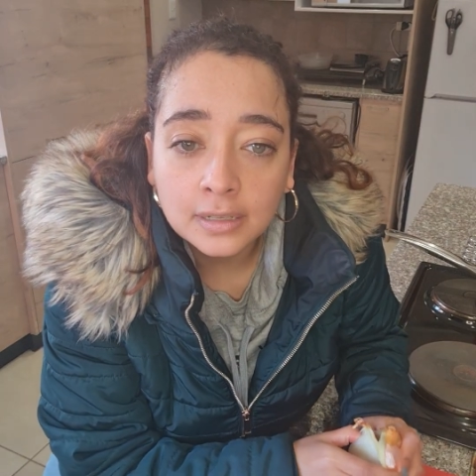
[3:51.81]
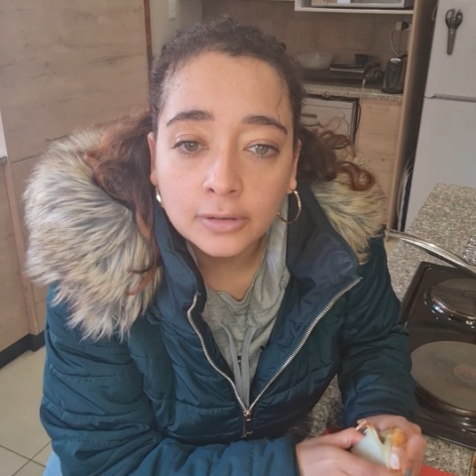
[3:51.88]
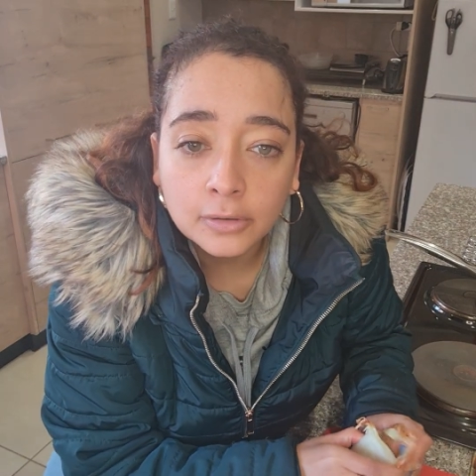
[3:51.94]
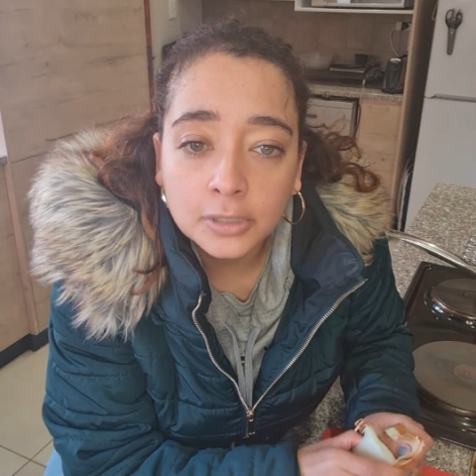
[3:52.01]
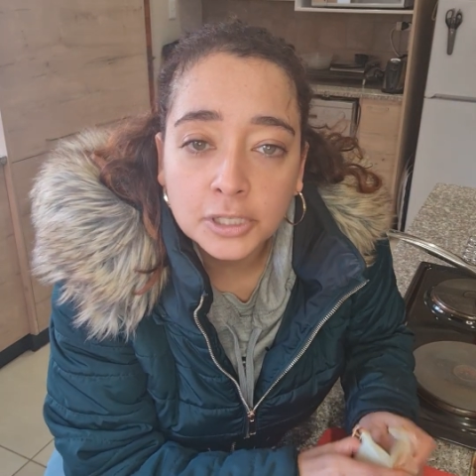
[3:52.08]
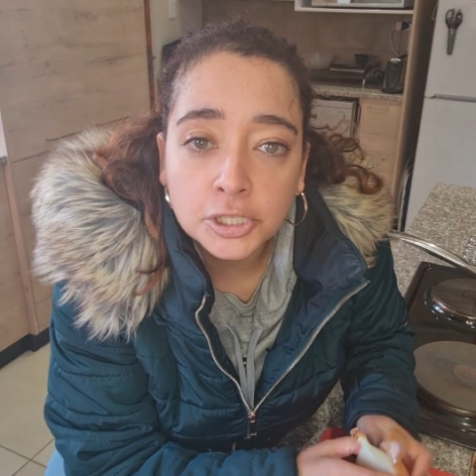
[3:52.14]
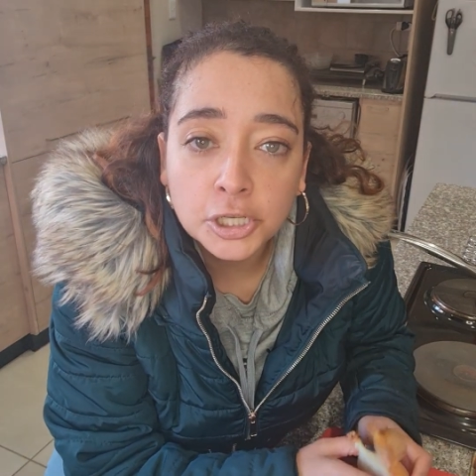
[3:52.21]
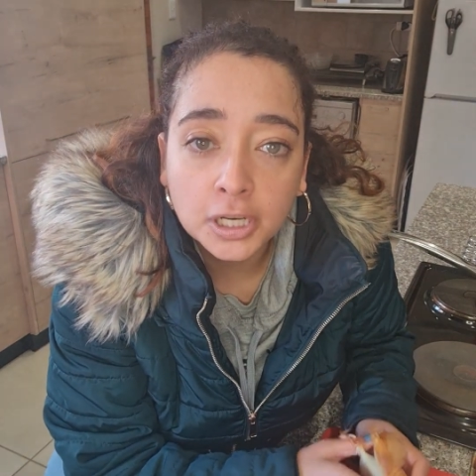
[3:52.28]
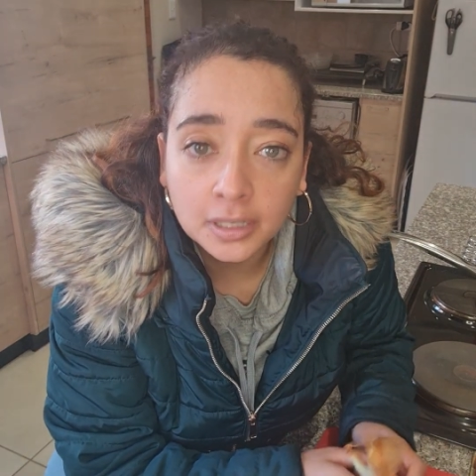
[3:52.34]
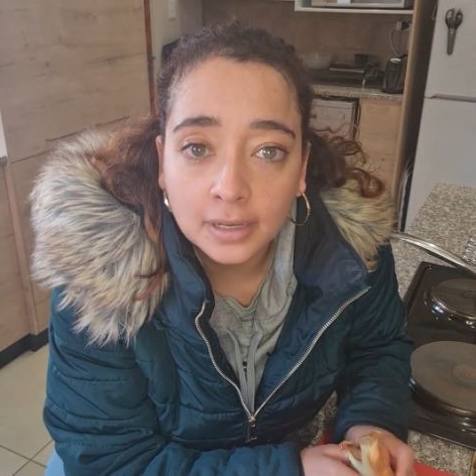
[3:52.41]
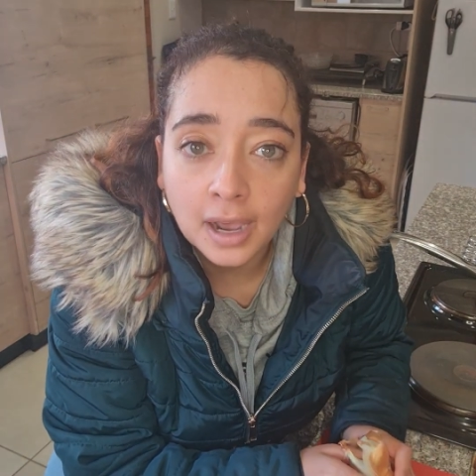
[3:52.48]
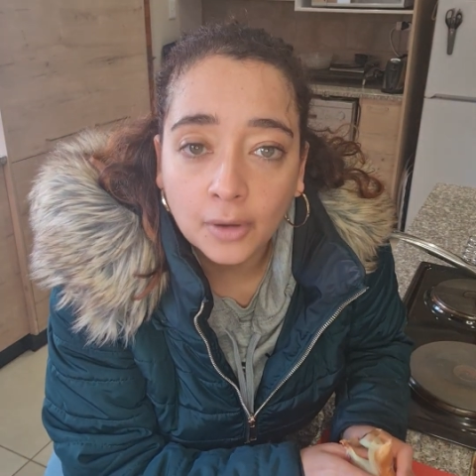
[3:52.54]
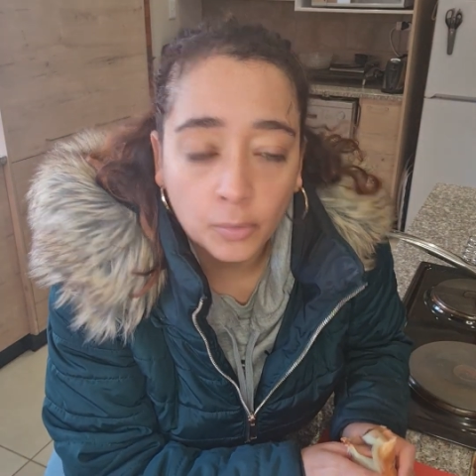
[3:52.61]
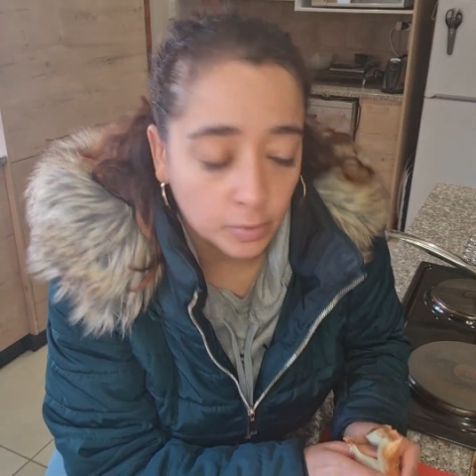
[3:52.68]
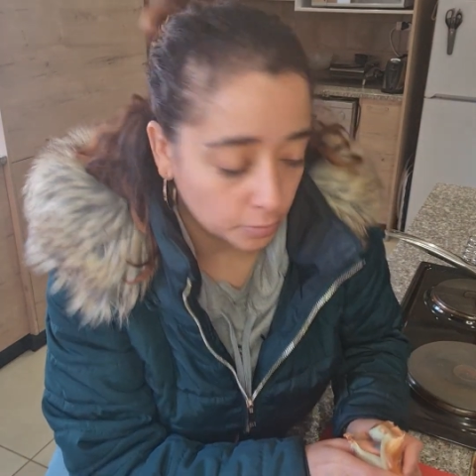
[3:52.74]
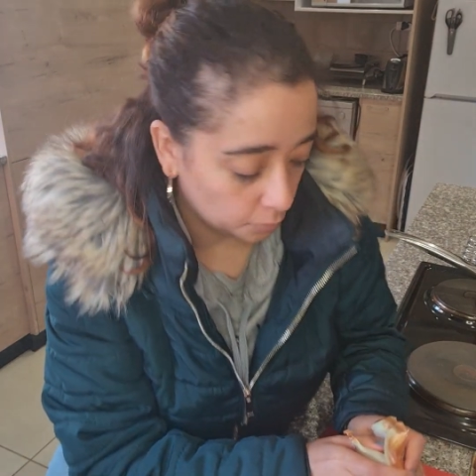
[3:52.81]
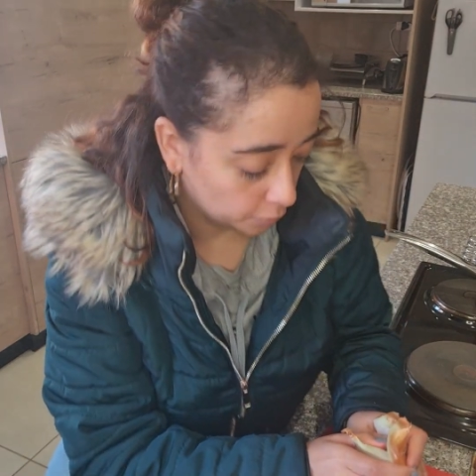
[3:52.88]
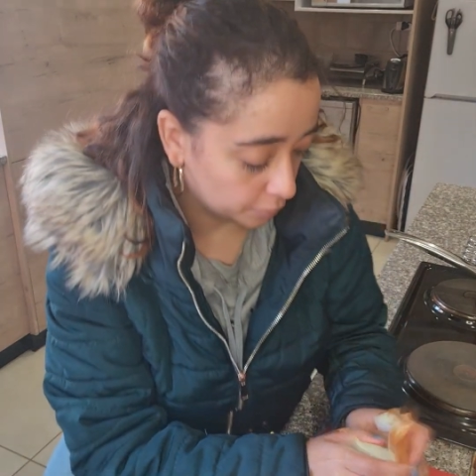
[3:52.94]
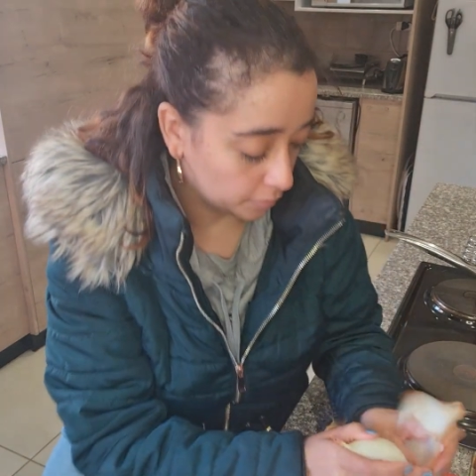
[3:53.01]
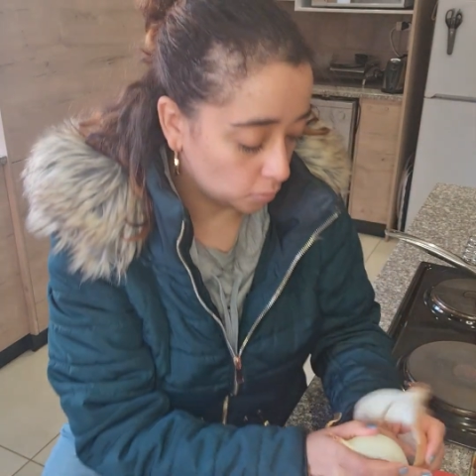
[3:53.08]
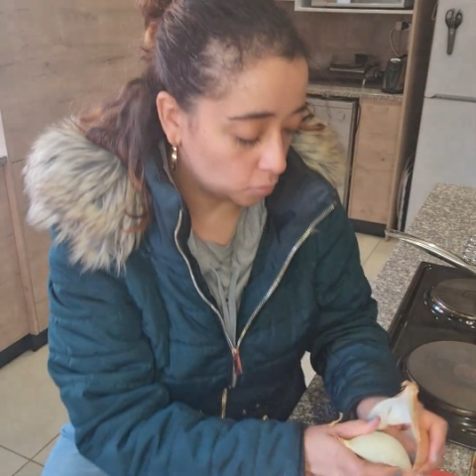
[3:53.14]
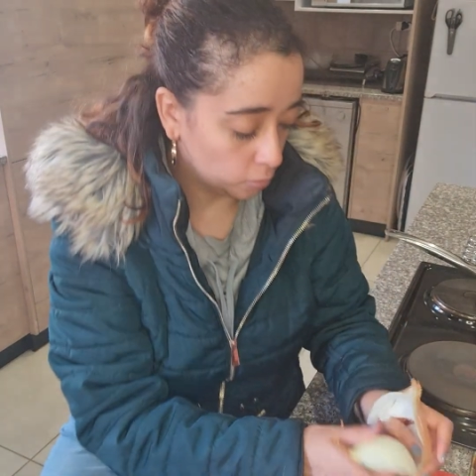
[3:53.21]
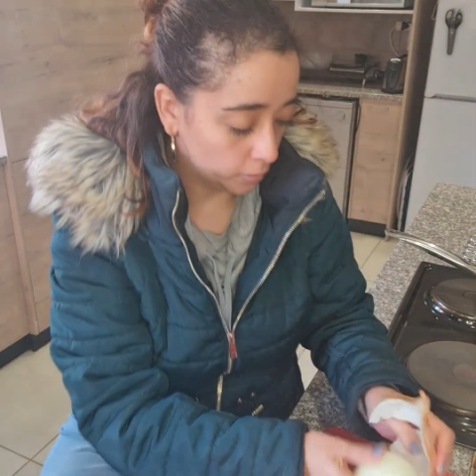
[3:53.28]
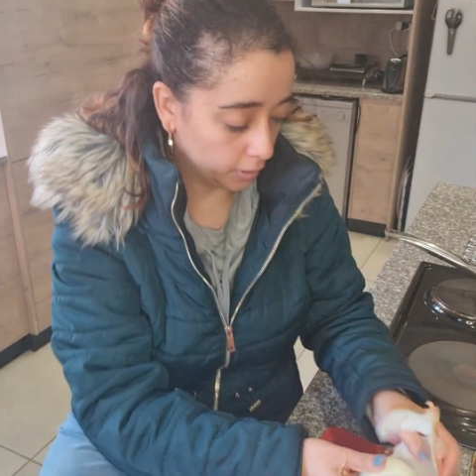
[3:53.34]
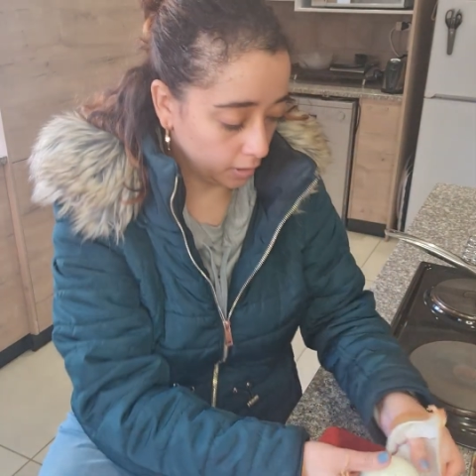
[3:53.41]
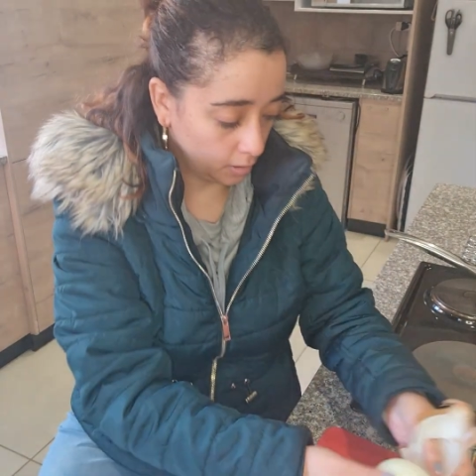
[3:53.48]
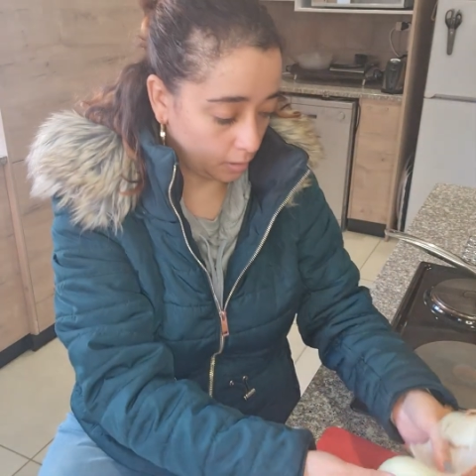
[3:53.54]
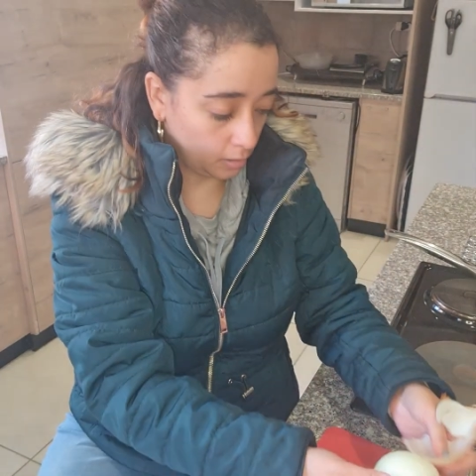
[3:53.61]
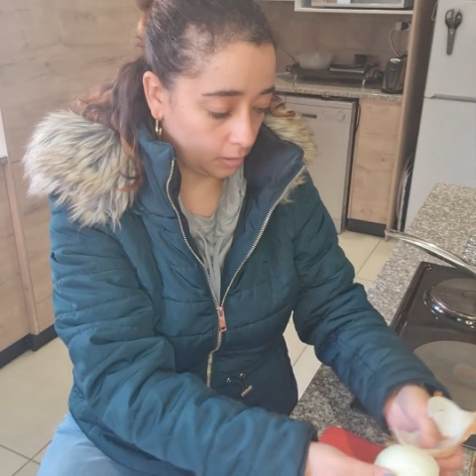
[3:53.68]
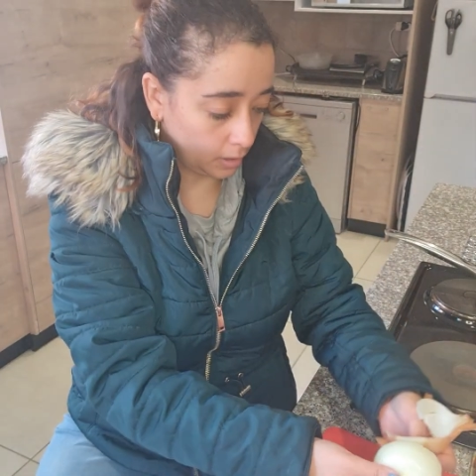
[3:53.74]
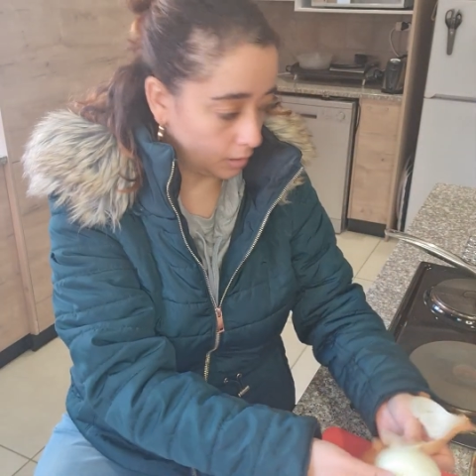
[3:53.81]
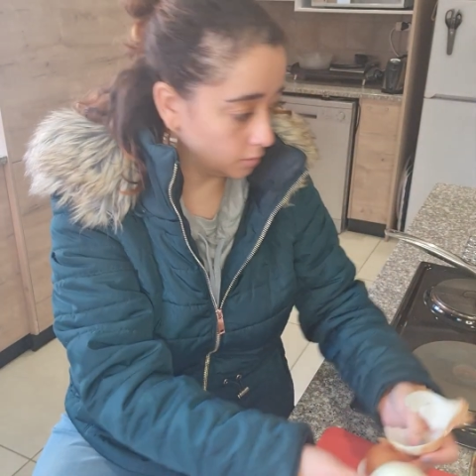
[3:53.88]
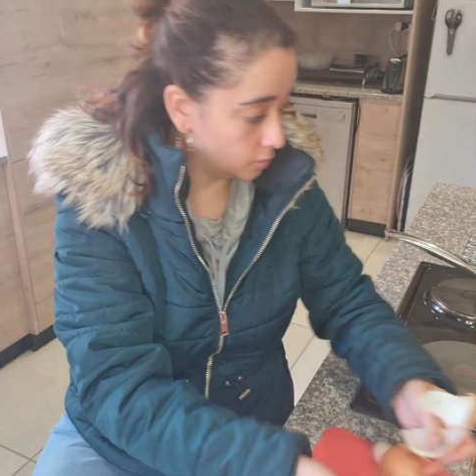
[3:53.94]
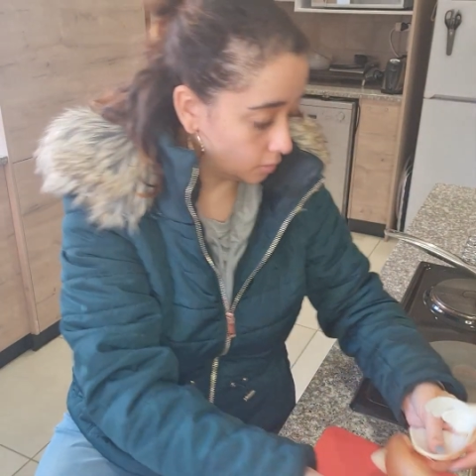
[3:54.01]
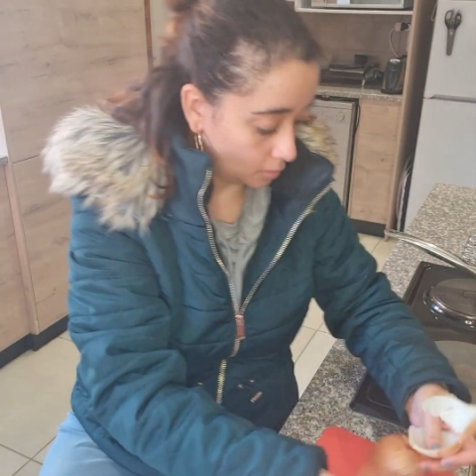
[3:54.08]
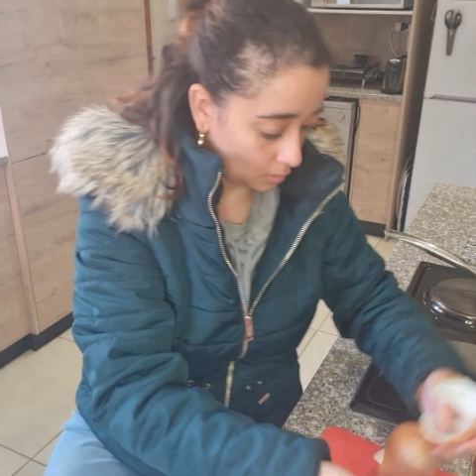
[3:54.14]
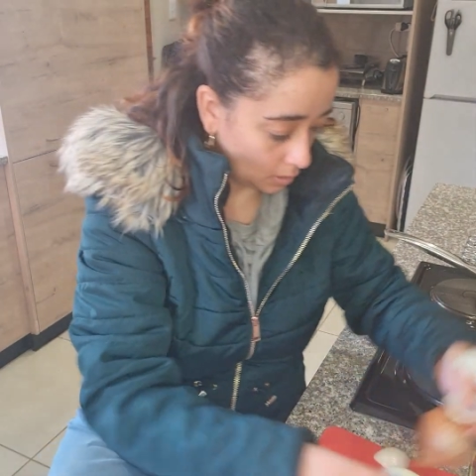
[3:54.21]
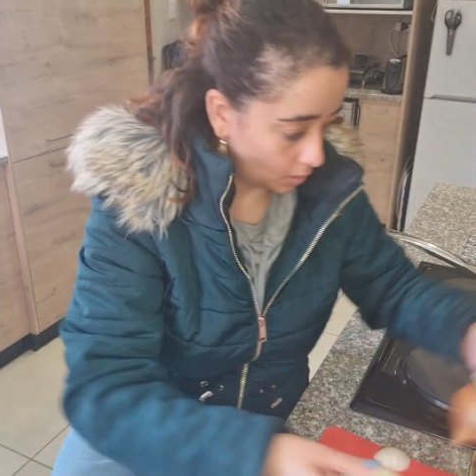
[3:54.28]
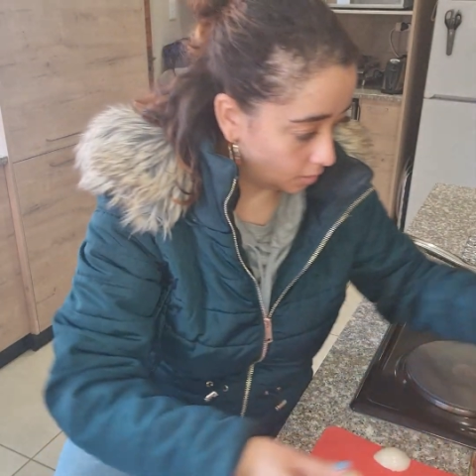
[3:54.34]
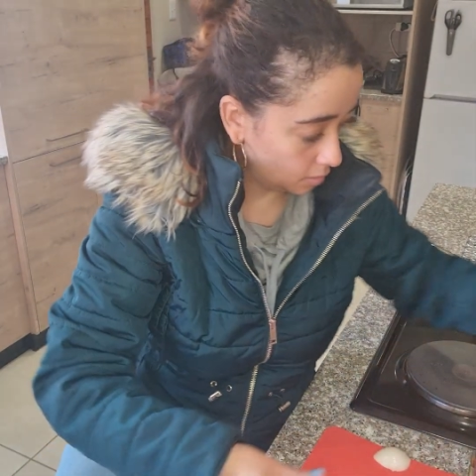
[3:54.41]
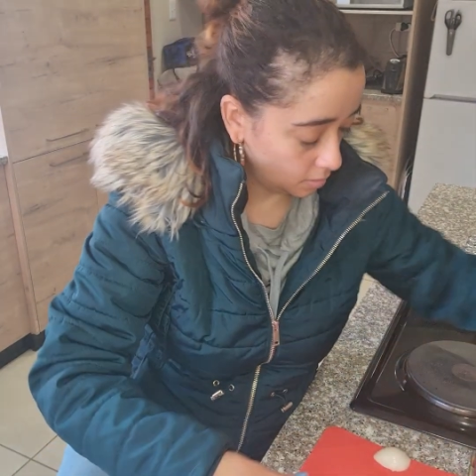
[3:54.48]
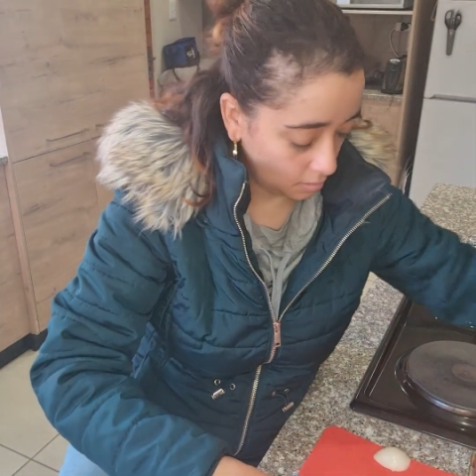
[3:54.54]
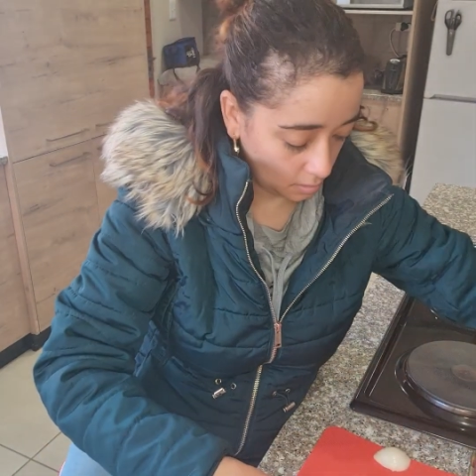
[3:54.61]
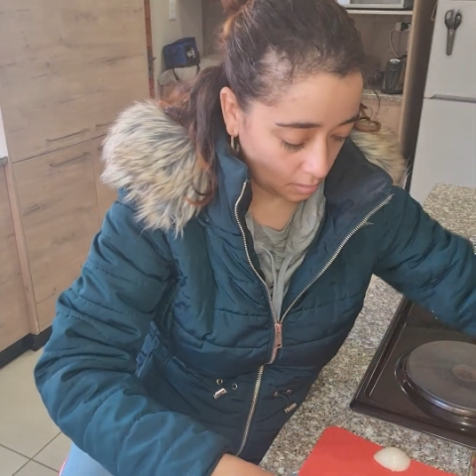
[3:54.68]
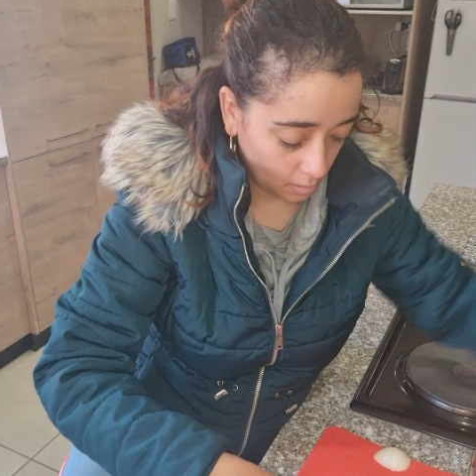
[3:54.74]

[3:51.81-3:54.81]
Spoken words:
only checked now whether we're recording. Okay, so then